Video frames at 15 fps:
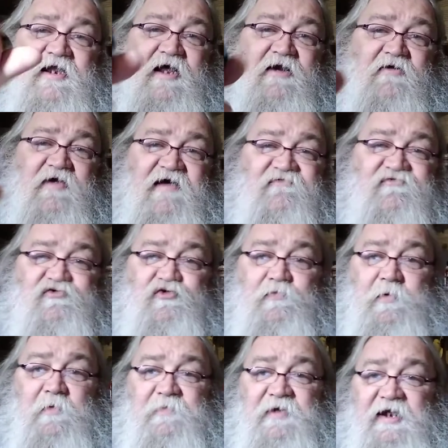I don't have
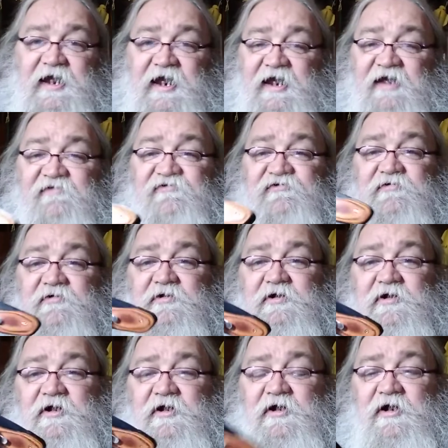super big hands
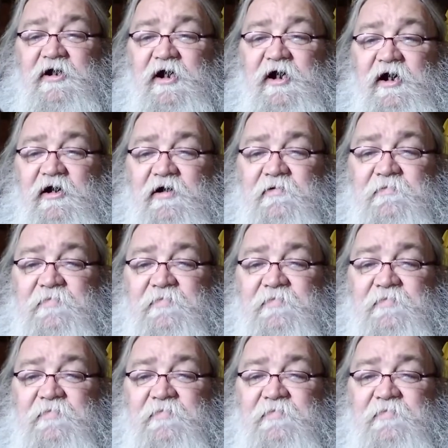uh,